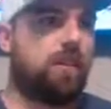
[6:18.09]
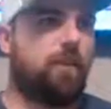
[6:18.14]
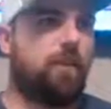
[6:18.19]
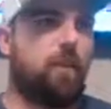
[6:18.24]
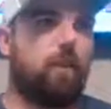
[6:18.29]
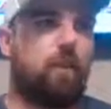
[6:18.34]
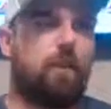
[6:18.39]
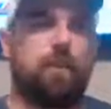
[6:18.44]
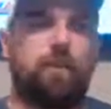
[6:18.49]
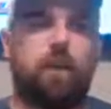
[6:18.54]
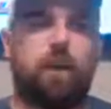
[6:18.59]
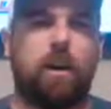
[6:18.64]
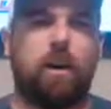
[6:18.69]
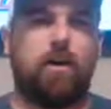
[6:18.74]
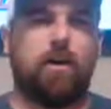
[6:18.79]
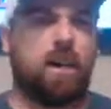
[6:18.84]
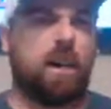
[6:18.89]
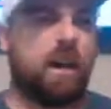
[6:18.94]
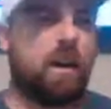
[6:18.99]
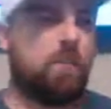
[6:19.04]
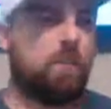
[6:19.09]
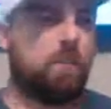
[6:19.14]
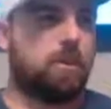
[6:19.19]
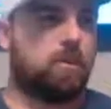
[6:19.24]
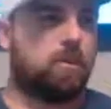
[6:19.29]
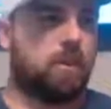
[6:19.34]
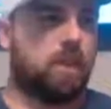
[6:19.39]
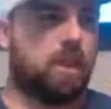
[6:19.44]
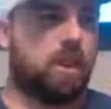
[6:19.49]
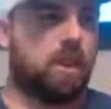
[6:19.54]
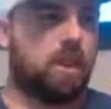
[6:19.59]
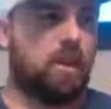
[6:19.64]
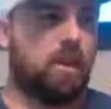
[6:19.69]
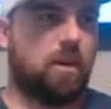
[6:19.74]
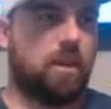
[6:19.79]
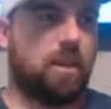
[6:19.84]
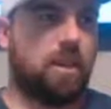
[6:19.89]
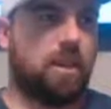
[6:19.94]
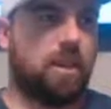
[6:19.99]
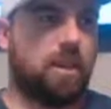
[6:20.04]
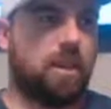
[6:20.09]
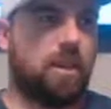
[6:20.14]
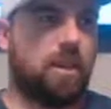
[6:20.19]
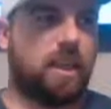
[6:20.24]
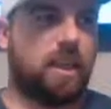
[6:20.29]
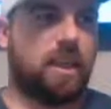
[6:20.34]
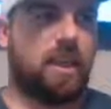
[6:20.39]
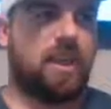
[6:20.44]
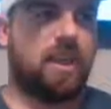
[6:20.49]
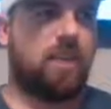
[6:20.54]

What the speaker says: 4 or 5 clubs, wasn't there, at that stage?